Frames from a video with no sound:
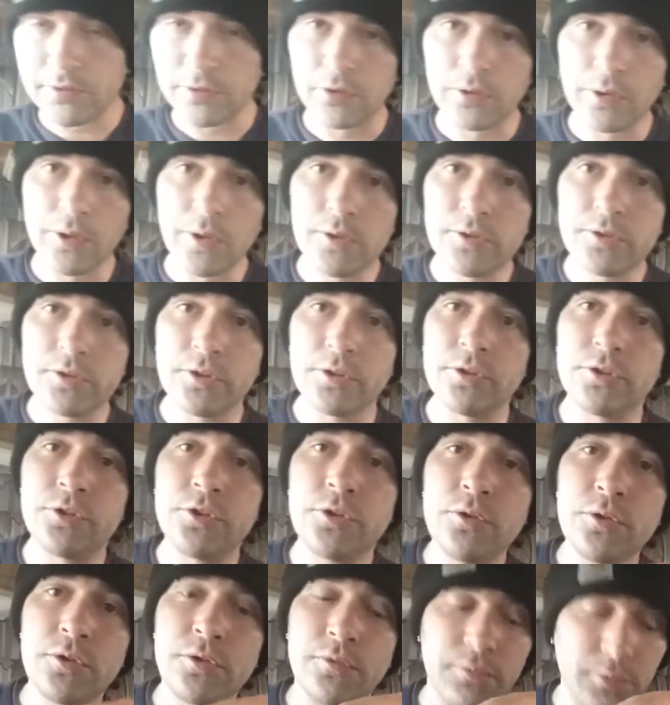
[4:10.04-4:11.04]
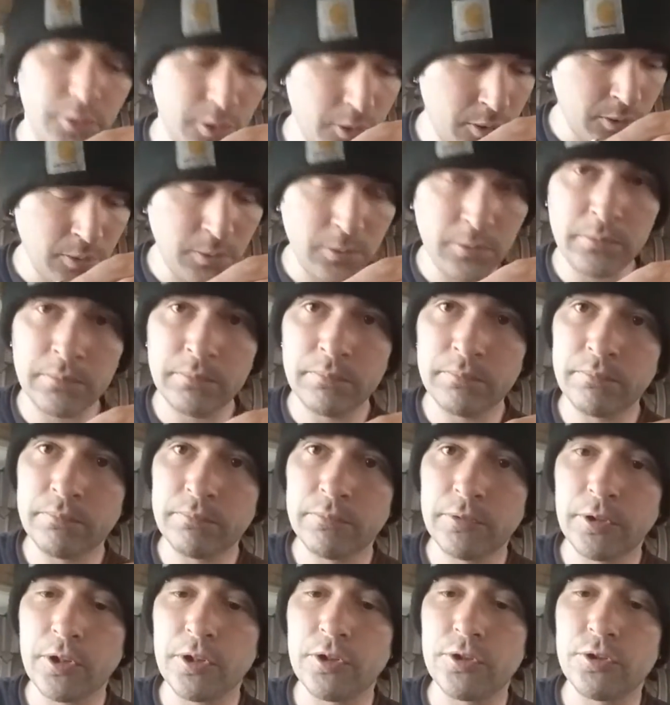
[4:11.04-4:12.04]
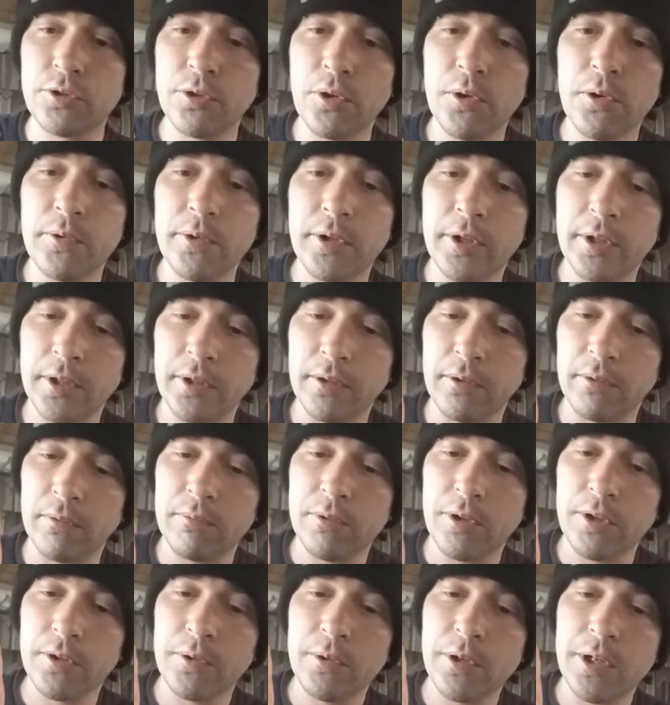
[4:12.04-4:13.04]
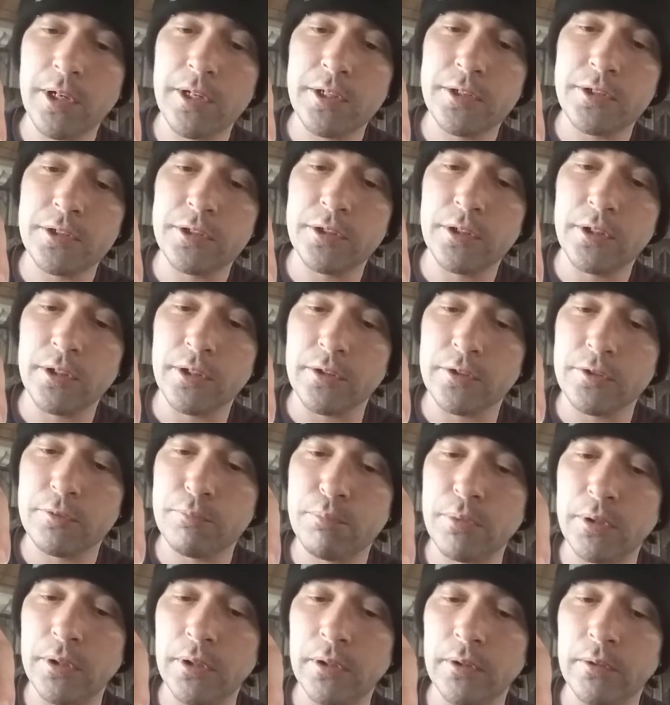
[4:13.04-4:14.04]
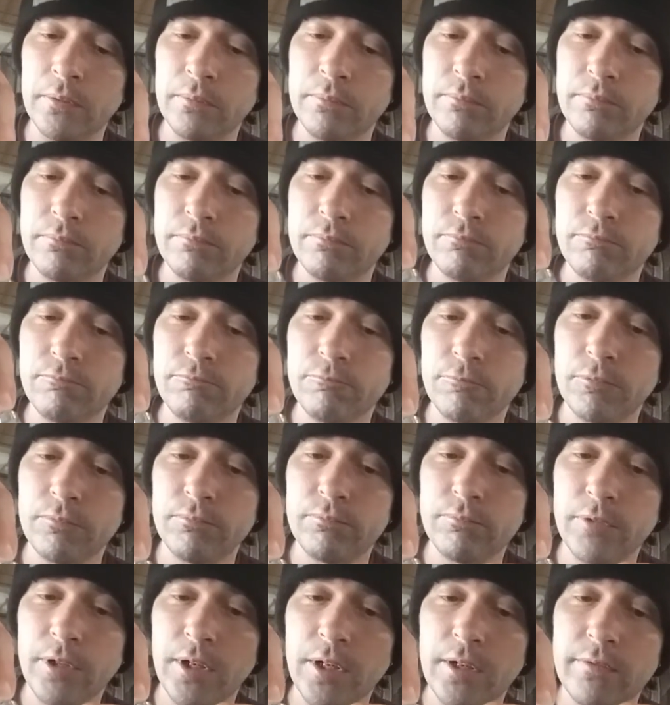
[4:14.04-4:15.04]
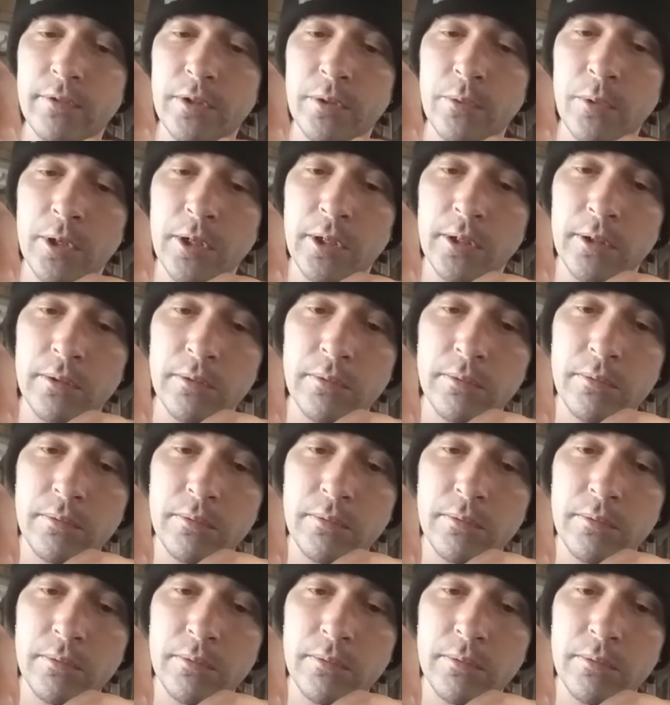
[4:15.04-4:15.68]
to close your juice flow control ring, otherwise you're going to spill everywhere.